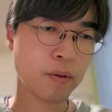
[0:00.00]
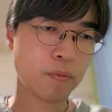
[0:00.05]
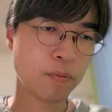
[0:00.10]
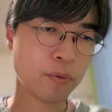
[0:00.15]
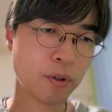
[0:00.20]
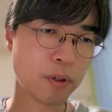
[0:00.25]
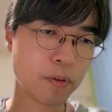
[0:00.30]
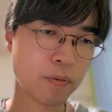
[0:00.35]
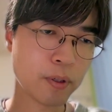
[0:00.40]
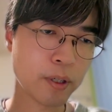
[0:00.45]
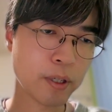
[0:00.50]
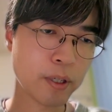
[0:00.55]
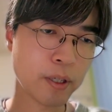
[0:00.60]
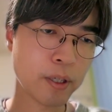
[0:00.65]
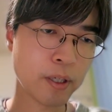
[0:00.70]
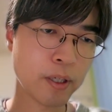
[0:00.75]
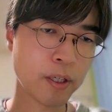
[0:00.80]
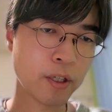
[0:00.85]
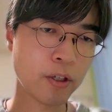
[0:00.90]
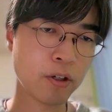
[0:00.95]

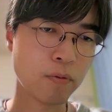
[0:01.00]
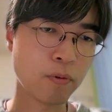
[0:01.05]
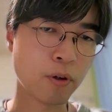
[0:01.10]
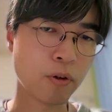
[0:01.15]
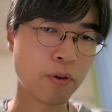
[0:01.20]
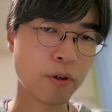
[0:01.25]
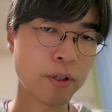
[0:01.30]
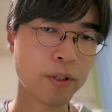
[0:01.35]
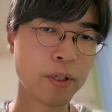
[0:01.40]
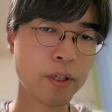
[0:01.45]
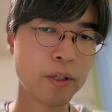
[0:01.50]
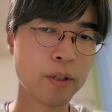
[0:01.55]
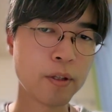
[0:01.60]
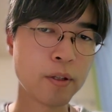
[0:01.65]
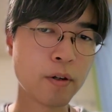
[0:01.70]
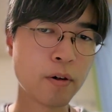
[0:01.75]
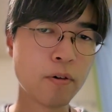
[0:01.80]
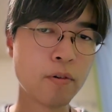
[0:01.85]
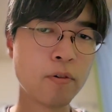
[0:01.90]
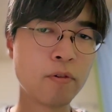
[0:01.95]
Probably you've already
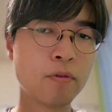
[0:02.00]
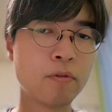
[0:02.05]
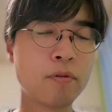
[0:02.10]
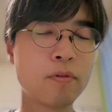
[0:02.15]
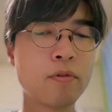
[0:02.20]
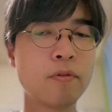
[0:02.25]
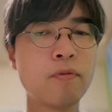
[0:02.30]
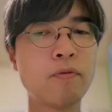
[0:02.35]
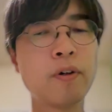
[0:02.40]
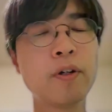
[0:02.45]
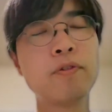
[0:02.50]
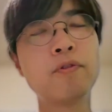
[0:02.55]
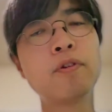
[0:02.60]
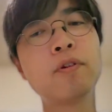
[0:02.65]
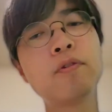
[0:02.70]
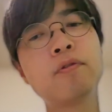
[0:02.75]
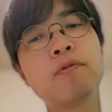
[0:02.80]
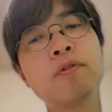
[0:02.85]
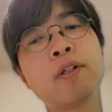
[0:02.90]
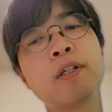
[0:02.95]
well
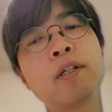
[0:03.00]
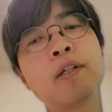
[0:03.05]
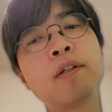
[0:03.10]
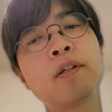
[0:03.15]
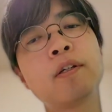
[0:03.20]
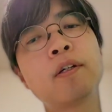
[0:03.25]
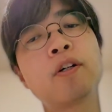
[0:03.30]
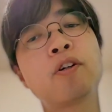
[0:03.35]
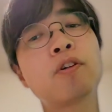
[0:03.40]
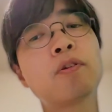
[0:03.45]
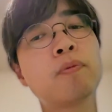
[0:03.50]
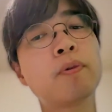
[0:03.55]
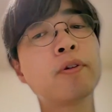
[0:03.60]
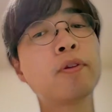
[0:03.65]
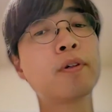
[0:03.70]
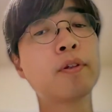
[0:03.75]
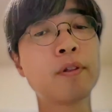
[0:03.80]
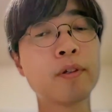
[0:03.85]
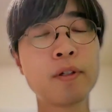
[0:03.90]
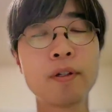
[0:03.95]
known in Gerber
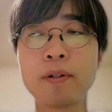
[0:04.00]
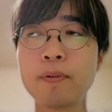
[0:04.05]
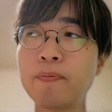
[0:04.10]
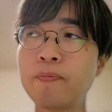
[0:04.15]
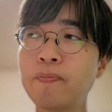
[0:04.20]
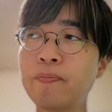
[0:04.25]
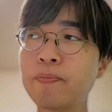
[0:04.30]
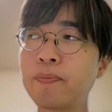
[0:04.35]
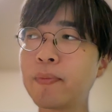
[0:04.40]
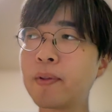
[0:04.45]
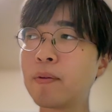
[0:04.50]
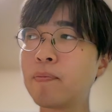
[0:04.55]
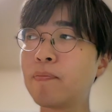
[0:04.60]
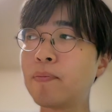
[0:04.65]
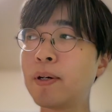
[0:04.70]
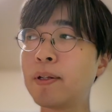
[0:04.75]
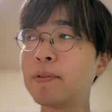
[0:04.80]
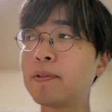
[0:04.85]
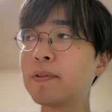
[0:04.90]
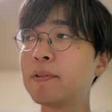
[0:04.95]
data,
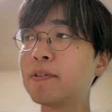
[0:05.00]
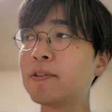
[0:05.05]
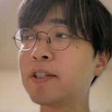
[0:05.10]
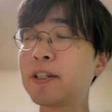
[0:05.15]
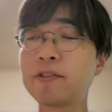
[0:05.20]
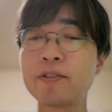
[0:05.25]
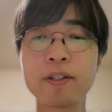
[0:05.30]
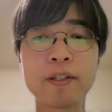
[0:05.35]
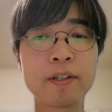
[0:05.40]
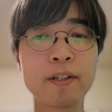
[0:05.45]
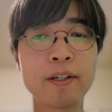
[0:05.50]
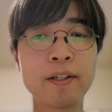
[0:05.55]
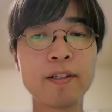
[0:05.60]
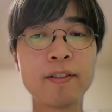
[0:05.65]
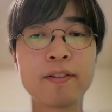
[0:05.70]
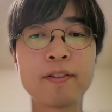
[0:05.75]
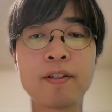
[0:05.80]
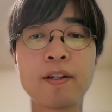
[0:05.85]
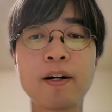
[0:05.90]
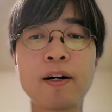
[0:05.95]
but just in
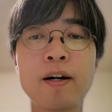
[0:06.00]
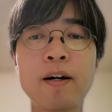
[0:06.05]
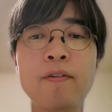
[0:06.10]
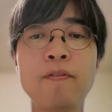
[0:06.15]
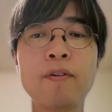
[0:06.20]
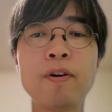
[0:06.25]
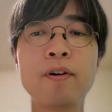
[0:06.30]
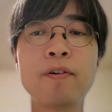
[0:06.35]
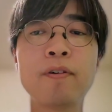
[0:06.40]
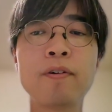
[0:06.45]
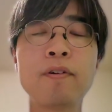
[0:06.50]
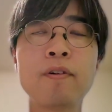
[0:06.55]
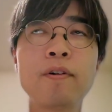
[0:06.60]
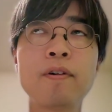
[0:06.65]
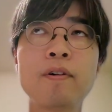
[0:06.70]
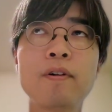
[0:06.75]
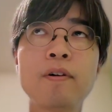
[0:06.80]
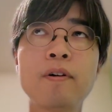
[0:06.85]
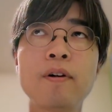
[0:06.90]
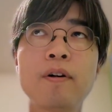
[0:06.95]
case I will
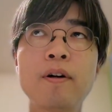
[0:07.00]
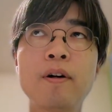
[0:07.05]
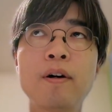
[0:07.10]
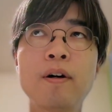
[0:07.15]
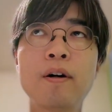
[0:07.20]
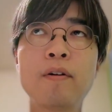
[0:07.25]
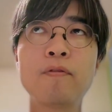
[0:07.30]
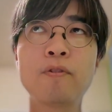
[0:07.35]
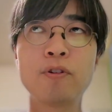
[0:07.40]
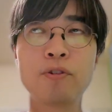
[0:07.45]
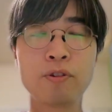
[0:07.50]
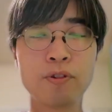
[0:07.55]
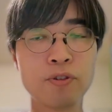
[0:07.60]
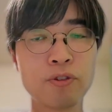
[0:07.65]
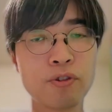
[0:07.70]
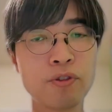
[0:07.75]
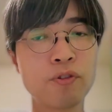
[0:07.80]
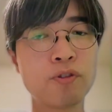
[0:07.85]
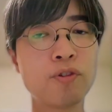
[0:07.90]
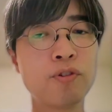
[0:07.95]
walk you
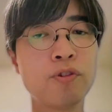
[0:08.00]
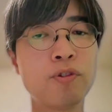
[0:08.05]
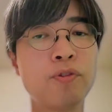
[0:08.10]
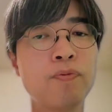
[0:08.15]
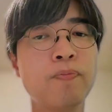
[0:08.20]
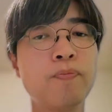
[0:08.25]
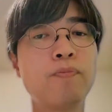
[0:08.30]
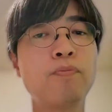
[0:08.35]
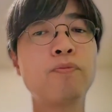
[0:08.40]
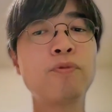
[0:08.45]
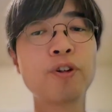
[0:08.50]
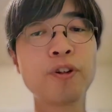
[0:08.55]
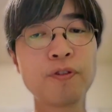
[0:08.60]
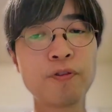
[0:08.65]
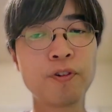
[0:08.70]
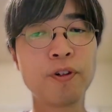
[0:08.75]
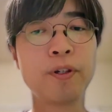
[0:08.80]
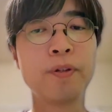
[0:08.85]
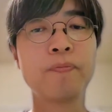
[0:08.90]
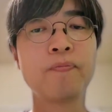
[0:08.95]
through
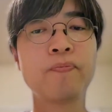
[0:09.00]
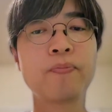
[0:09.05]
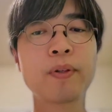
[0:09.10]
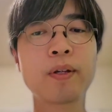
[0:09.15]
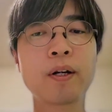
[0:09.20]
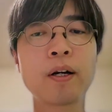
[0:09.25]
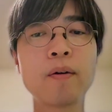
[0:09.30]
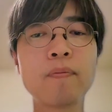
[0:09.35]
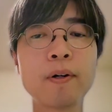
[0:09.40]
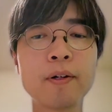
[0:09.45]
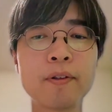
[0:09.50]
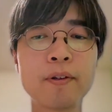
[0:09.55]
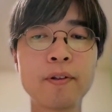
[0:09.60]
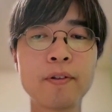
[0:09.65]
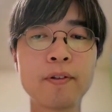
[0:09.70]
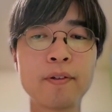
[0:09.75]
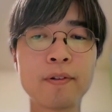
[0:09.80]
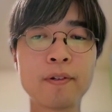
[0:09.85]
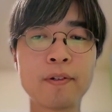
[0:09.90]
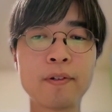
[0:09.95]
briefly. Gerber
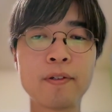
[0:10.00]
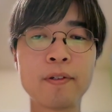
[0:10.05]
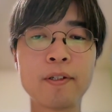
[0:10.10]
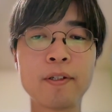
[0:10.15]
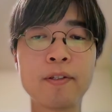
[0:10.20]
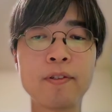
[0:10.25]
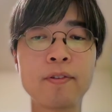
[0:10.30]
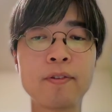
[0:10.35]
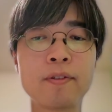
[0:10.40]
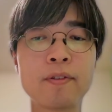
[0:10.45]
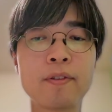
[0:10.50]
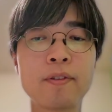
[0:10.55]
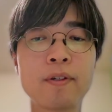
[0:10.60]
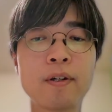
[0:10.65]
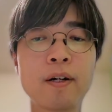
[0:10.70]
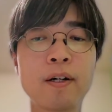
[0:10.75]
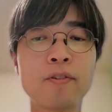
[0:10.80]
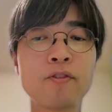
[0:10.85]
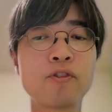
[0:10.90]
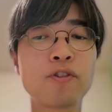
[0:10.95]
data is
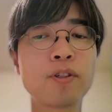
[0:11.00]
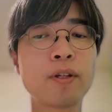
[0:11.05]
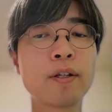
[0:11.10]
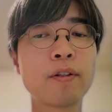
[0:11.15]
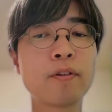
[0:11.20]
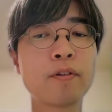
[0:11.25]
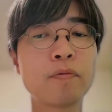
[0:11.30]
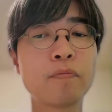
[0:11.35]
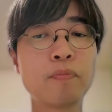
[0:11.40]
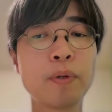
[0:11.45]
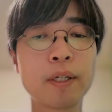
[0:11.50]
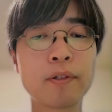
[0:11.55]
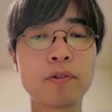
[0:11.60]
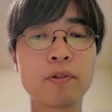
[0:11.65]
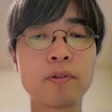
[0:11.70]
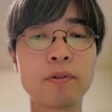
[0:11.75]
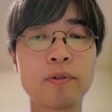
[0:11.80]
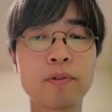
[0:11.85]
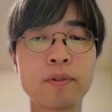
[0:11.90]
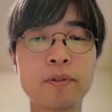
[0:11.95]
a set of
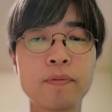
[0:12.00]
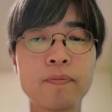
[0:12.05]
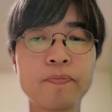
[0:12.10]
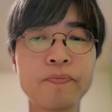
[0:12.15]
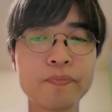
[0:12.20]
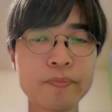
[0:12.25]
vectors,